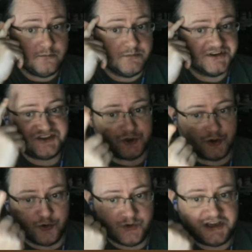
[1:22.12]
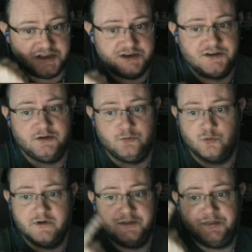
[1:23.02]
Mr. Green
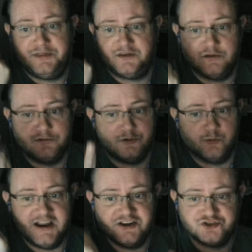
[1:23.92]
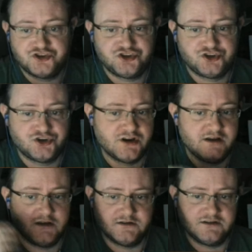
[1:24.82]
with the wrench
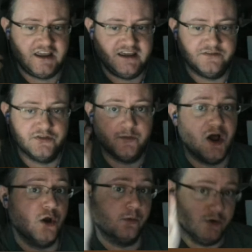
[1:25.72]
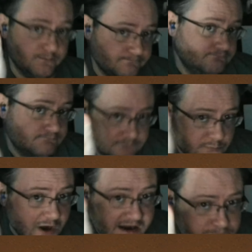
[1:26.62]
in the ballroom,
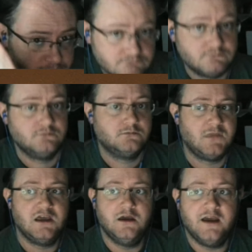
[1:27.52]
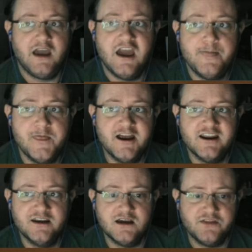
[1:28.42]
right? And
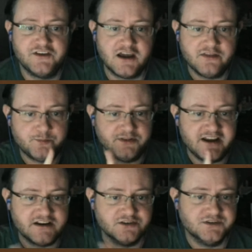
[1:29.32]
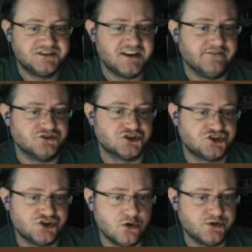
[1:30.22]
then the other players have to
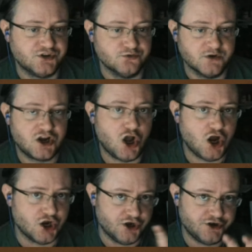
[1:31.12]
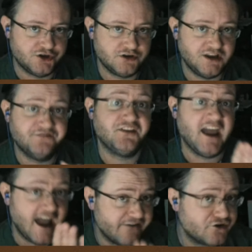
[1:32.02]
show you a card. If they
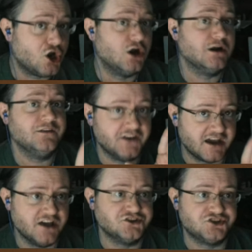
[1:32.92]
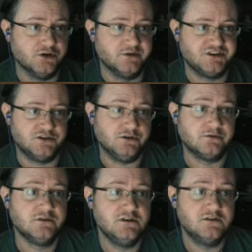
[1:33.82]
have a card, they gotta show it to
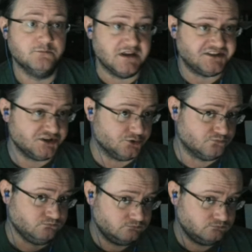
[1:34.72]
you. Me too.